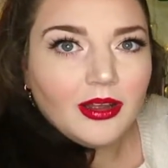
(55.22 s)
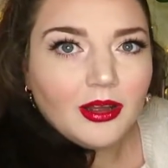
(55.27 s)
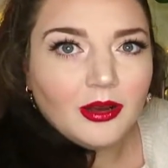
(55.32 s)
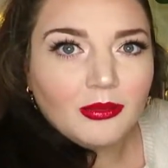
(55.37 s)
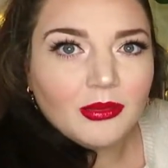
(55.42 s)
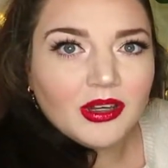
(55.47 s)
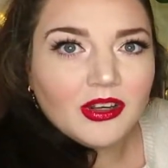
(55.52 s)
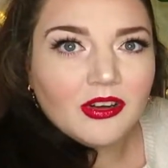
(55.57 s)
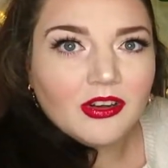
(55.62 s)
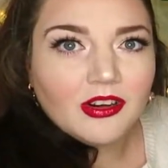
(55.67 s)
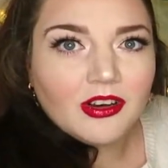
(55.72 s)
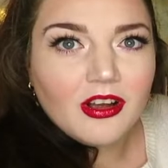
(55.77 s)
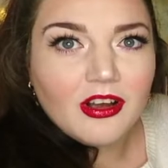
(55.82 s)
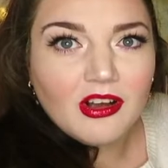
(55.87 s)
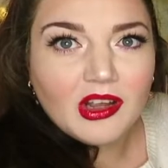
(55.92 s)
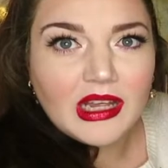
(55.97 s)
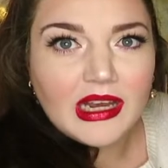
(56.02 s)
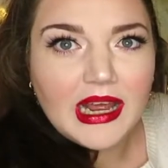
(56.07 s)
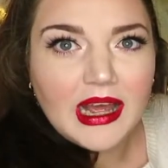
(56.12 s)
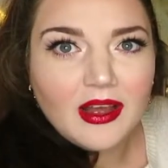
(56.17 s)
Oh my god, I
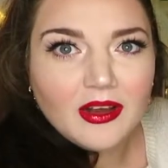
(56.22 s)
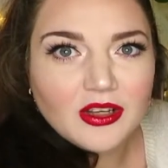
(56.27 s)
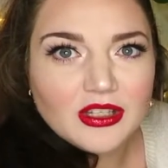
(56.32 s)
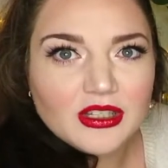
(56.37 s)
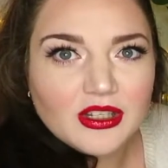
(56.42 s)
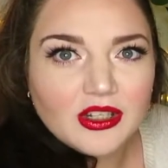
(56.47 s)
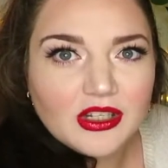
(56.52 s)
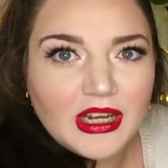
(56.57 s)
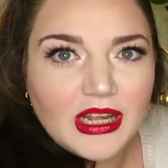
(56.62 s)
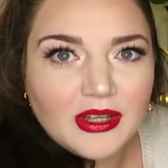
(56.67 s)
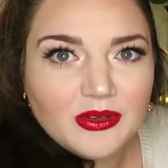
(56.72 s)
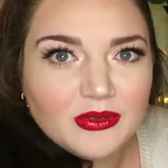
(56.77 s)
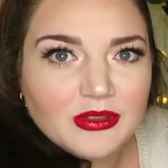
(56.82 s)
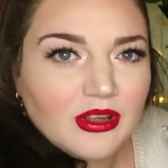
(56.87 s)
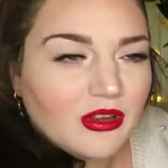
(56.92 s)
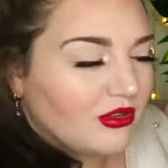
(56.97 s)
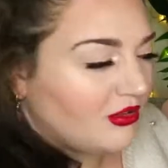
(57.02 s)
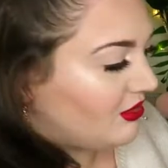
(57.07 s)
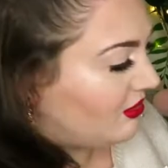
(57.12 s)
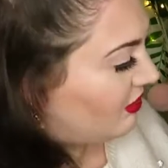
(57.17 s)
can't get it out because I've got nails
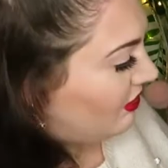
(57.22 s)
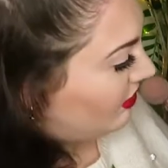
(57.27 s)
on.